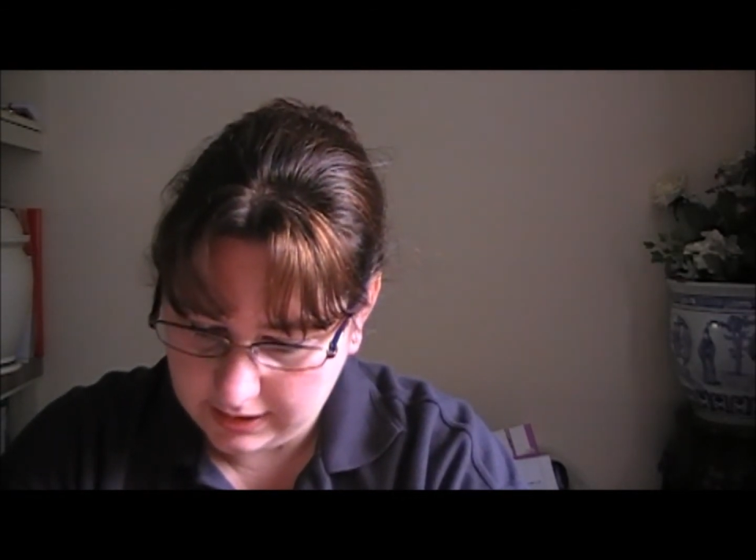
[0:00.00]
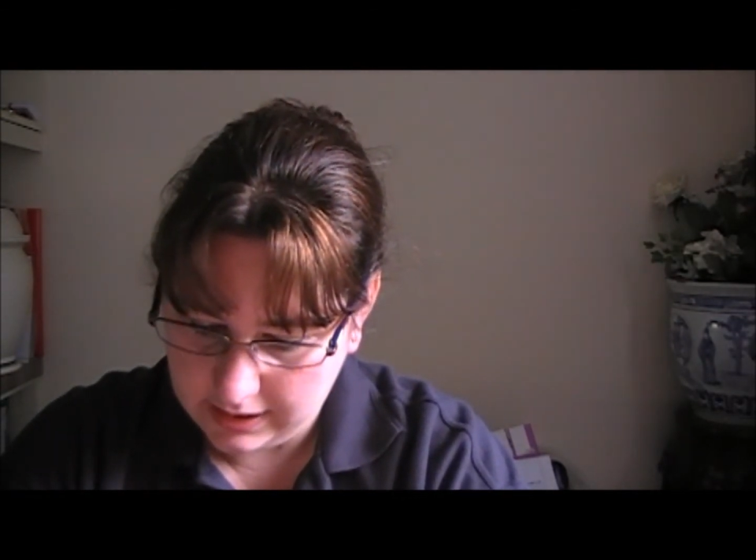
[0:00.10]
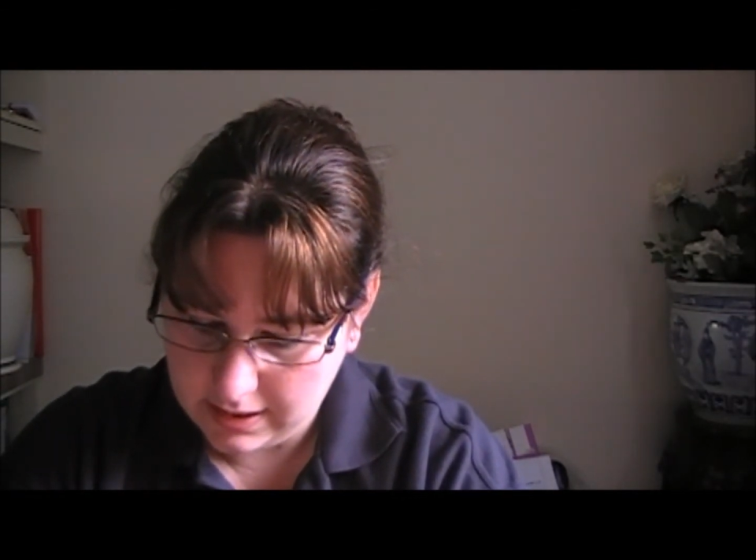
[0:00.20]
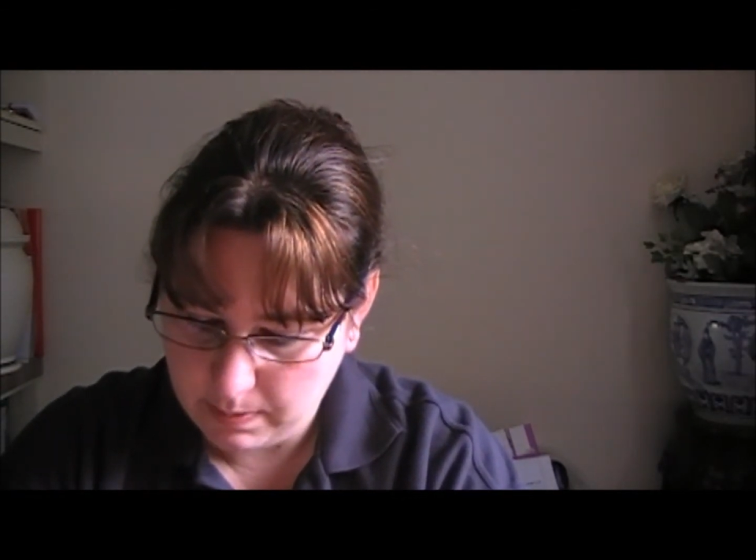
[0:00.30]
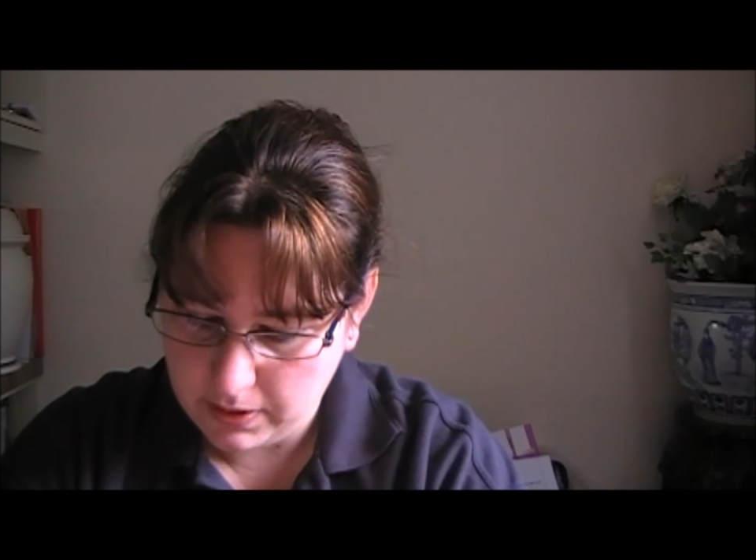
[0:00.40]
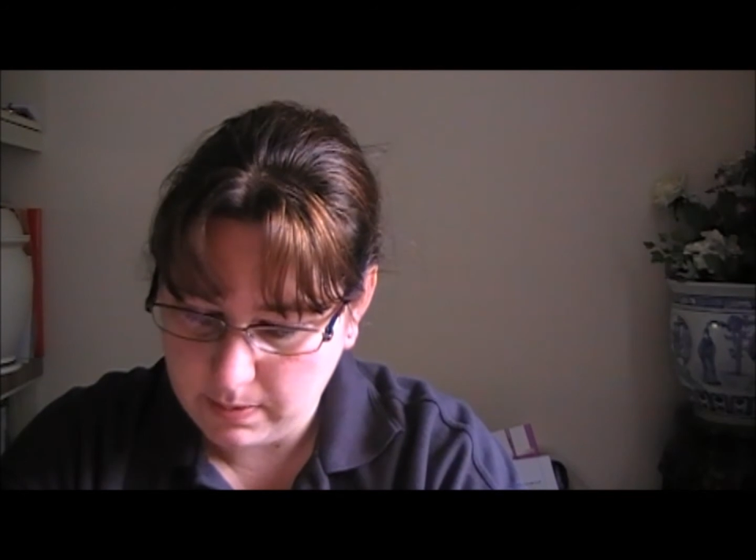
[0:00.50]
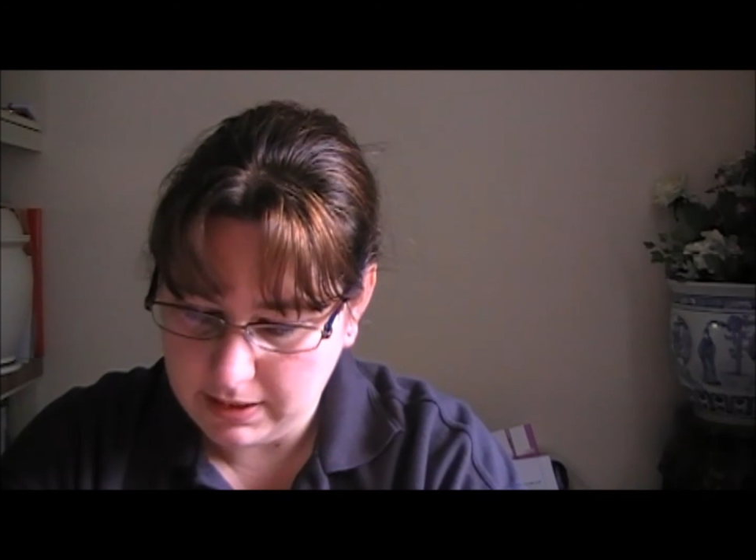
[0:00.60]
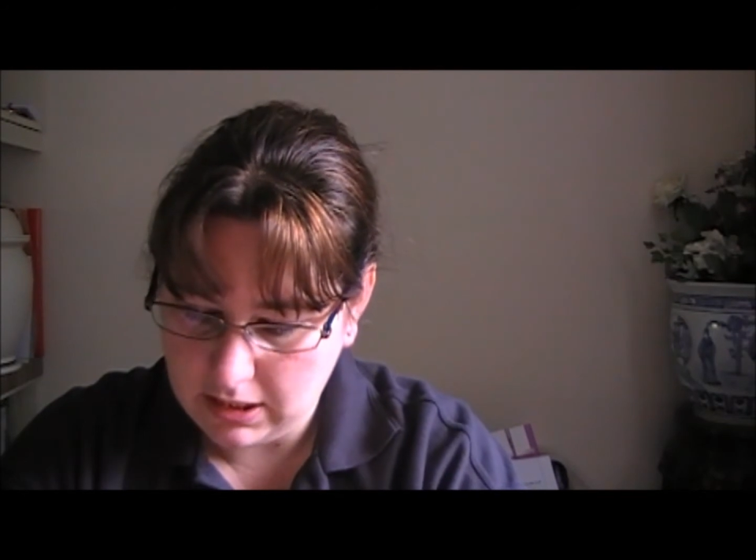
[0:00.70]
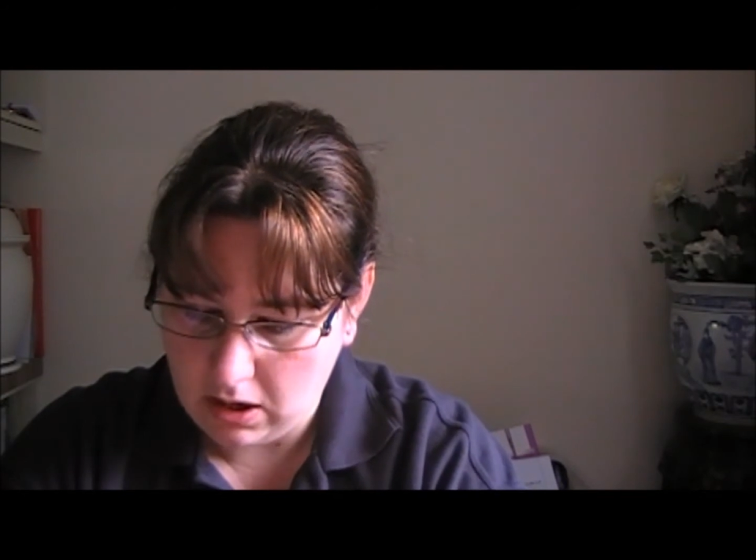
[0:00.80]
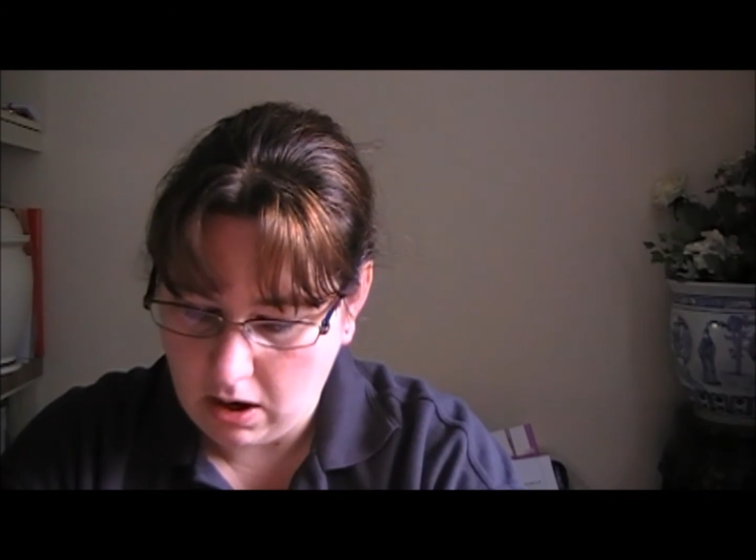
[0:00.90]
and it's supposed to be
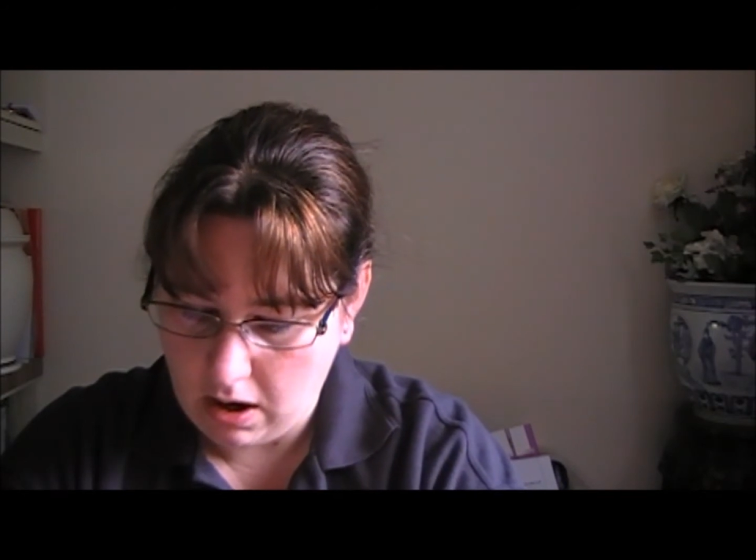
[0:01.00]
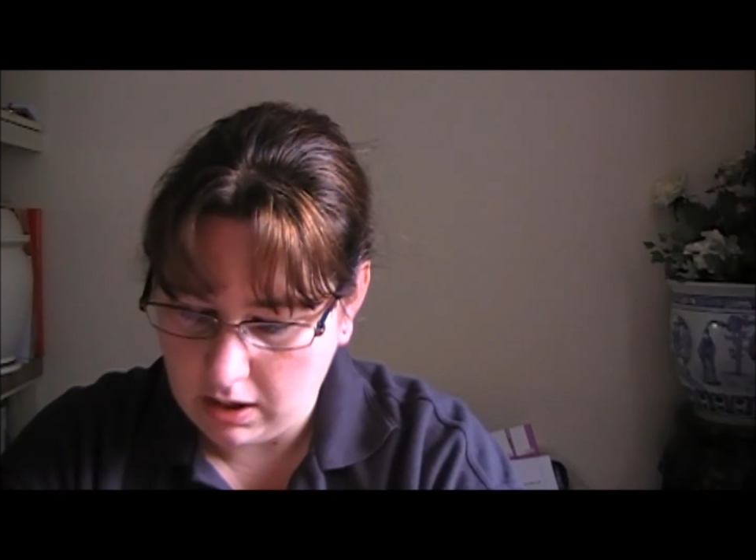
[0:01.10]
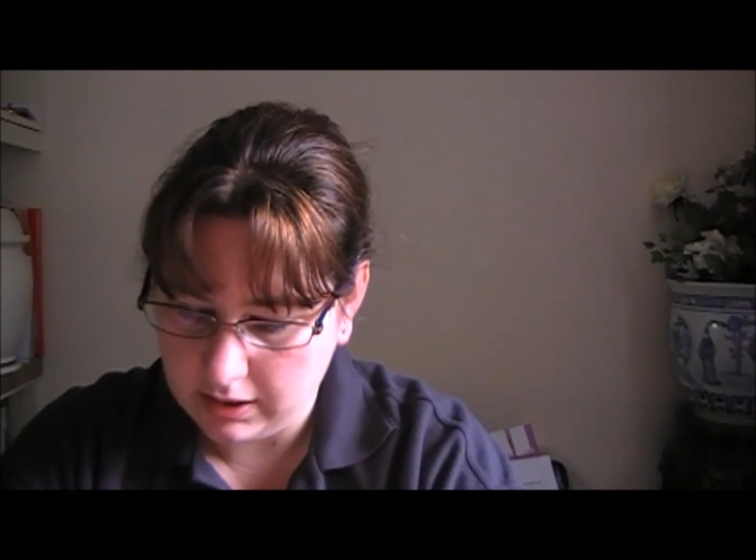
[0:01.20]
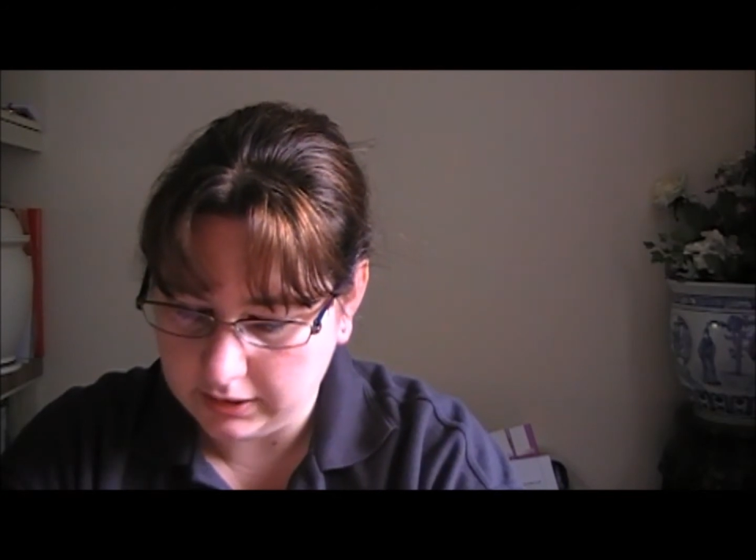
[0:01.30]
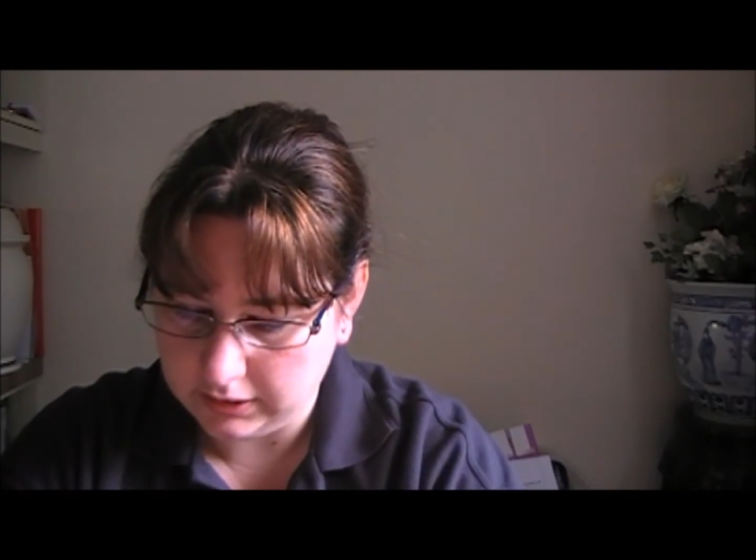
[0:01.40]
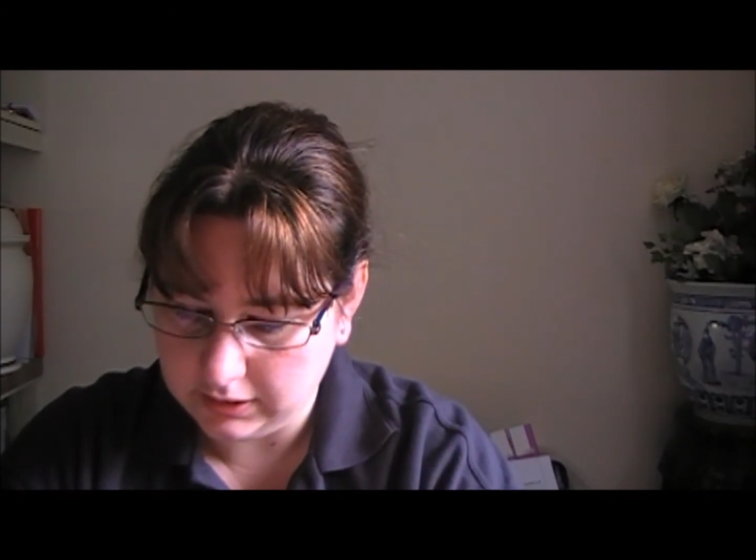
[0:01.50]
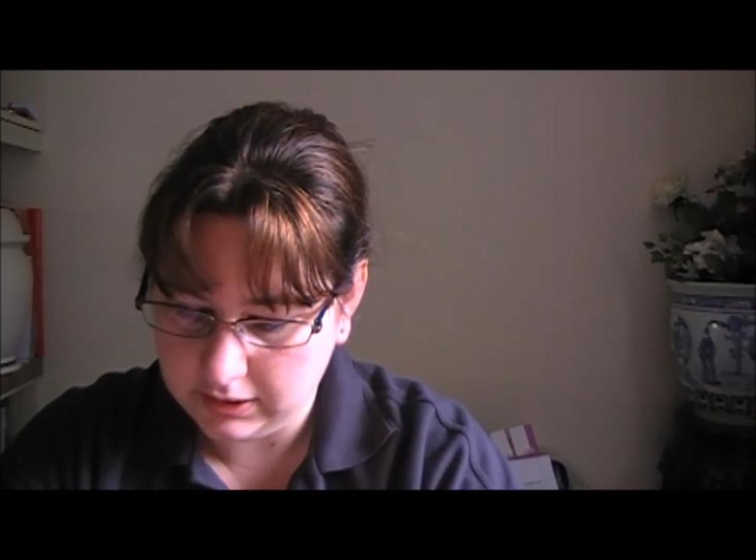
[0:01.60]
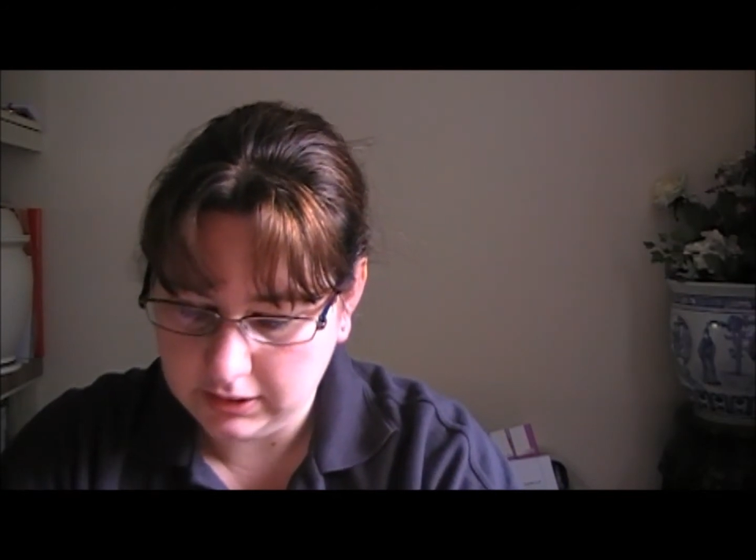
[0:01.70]
dark and